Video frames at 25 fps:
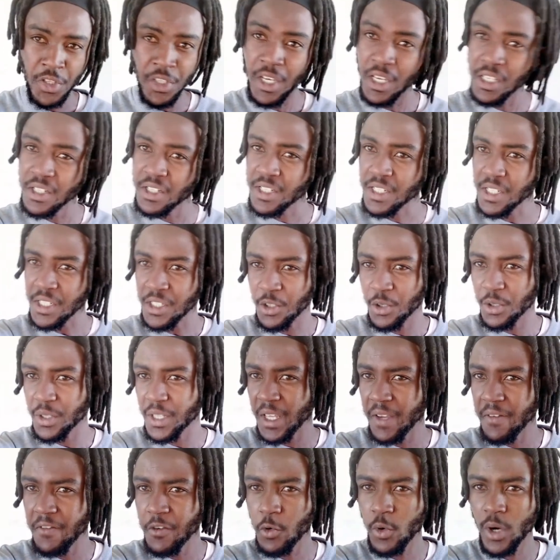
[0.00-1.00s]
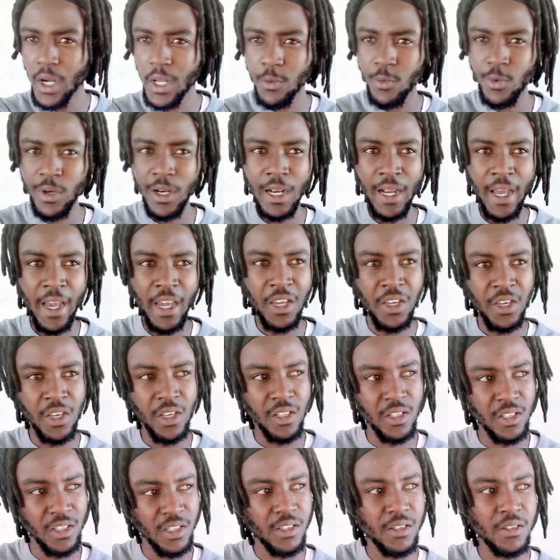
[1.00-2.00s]
Yes, not everyone will like
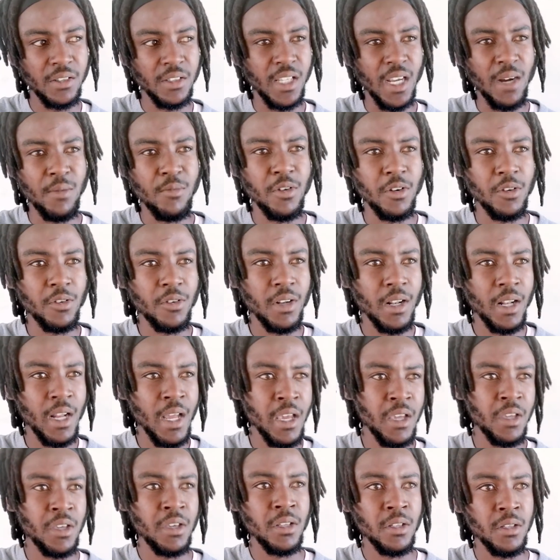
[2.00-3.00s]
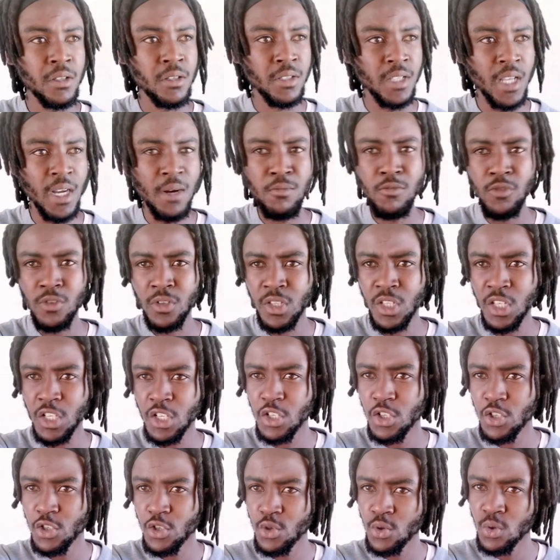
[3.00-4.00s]
it. Some will not like it. Some will
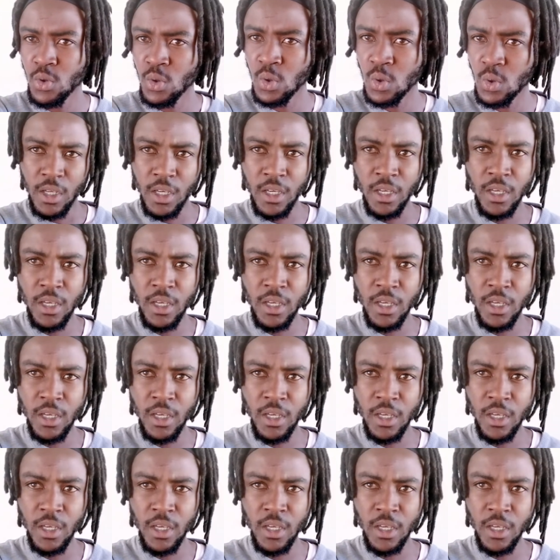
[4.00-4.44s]
tease you.